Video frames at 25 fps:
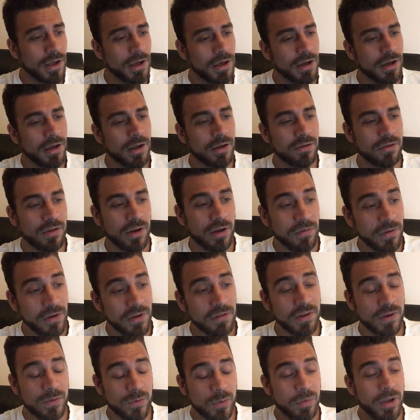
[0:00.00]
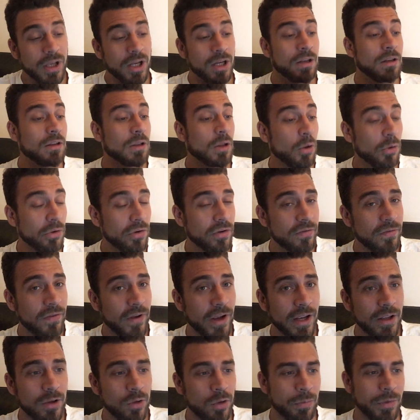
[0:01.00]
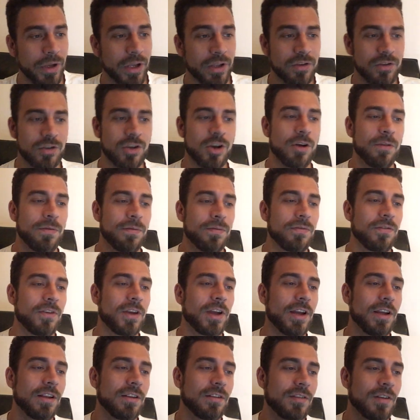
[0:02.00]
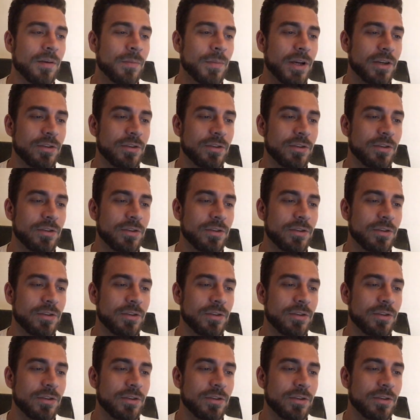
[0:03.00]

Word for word: Uh, so I think this would be a close fight, it would be a tough fight.